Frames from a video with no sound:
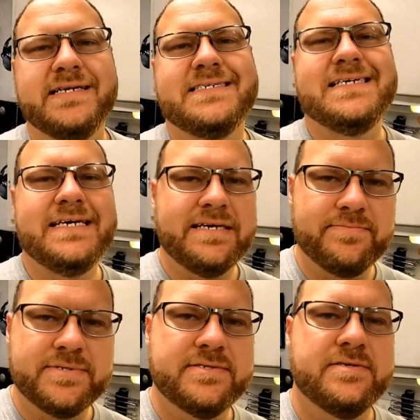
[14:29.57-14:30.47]

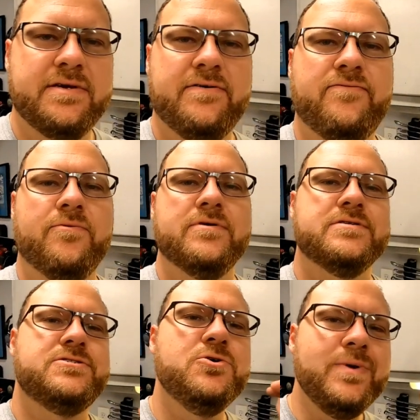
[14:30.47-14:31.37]
tips for
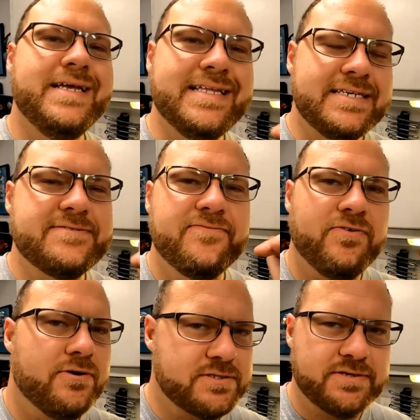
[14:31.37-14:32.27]
doing this
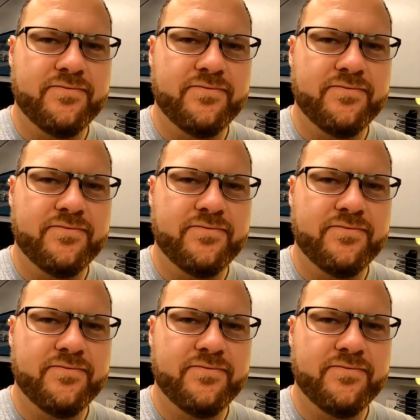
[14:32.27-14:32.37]
first.